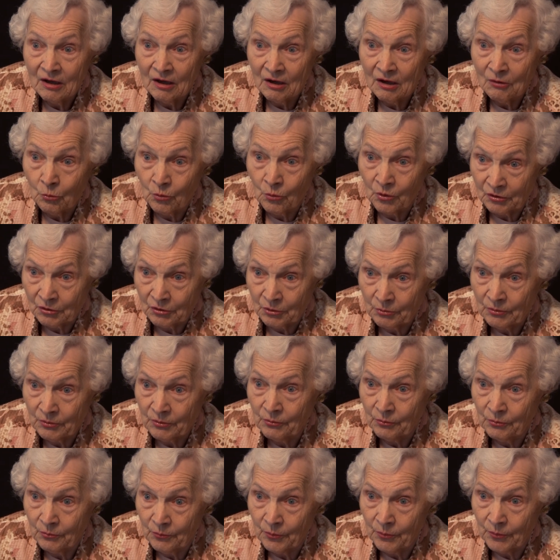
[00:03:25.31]
work
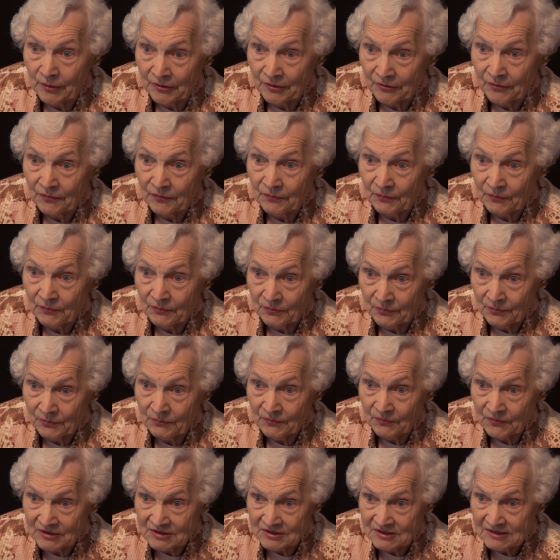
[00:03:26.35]
with
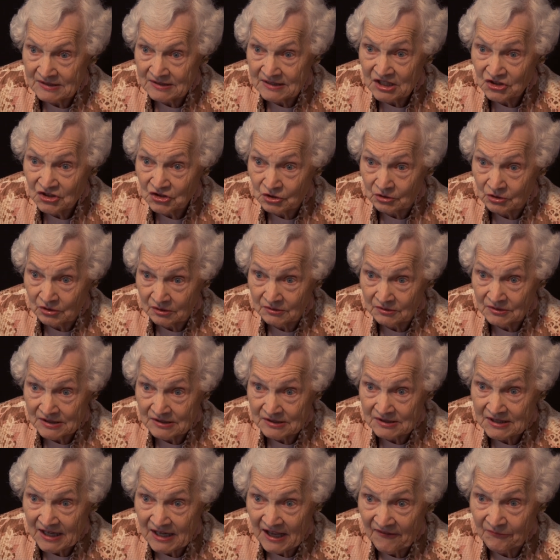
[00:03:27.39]
this teacher,
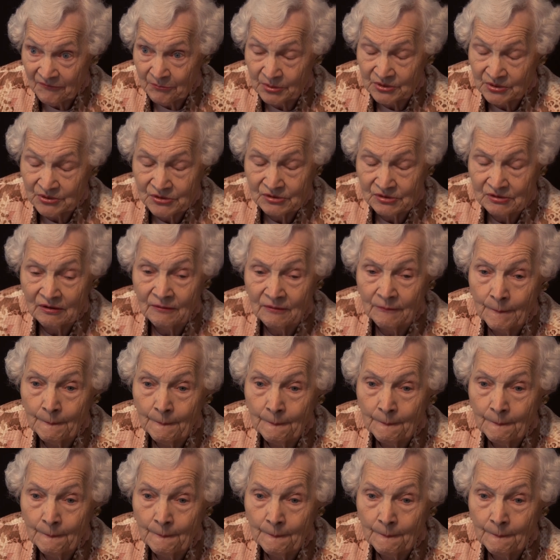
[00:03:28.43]
this staff person.